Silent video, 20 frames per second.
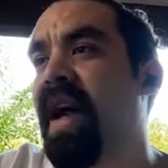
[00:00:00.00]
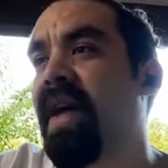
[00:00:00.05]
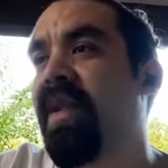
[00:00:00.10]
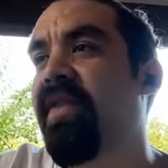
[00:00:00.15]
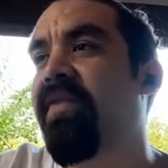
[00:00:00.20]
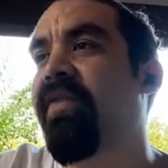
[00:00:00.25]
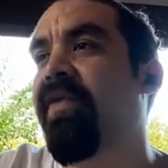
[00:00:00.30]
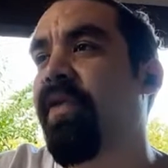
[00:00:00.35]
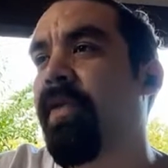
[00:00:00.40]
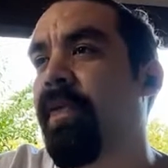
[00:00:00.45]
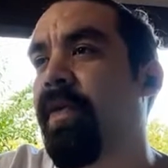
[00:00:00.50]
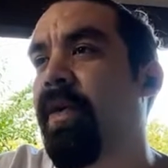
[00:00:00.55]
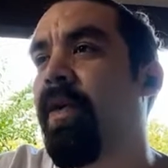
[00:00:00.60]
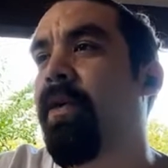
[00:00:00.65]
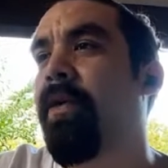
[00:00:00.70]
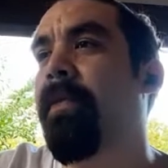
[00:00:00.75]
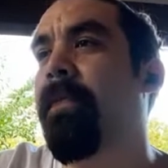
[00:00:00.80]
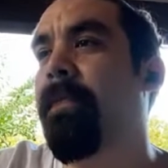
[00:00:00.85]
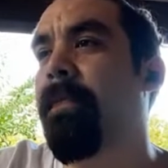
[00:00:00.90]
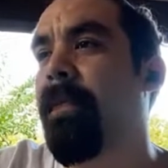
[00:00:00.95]
Flag
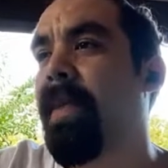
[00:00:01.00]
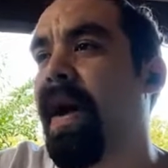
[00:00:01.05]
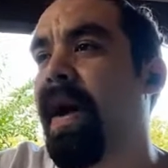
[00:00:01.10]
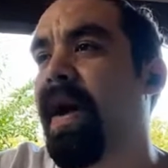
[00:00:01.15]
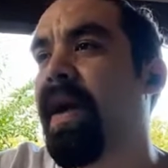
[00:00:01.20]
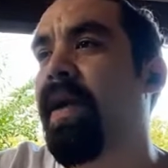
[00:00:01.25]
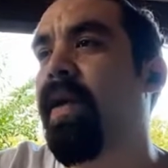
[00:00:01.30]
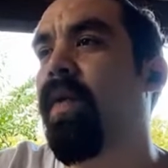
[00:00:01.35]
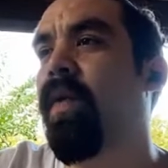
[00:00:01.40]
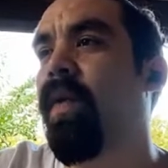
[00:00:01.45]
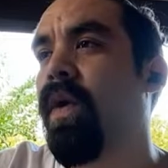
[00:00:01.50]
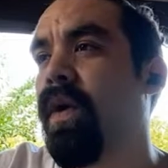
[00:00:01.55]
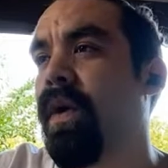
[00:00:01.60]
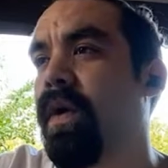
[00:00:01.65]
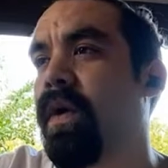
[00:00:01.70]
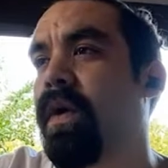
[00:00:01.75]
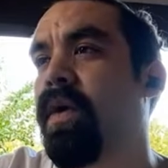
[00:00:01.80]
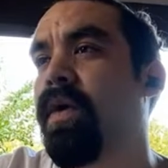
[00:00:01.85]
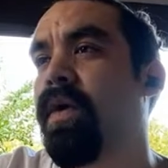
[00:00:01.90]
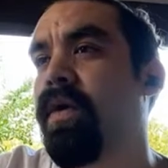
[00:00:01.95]
football might
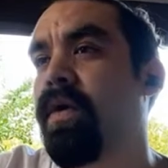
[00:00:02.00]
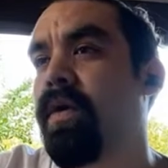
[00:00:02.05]
work.